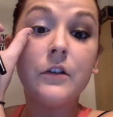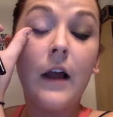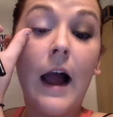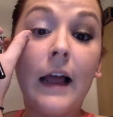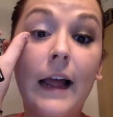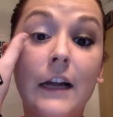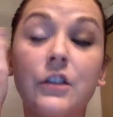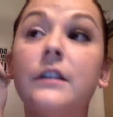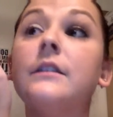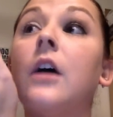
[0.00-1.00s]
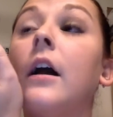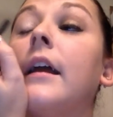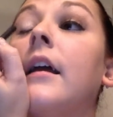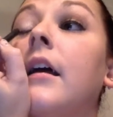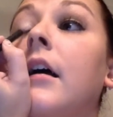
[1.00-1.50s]
eyelashes,
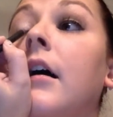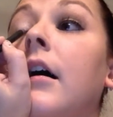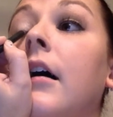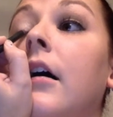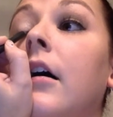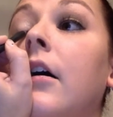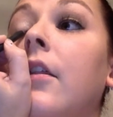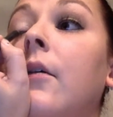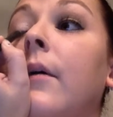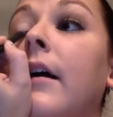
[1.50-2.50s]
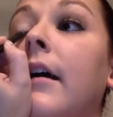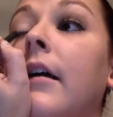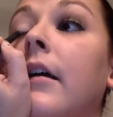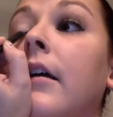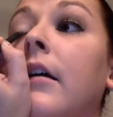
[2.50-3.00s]
all the
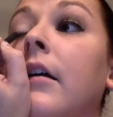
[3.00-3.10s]
way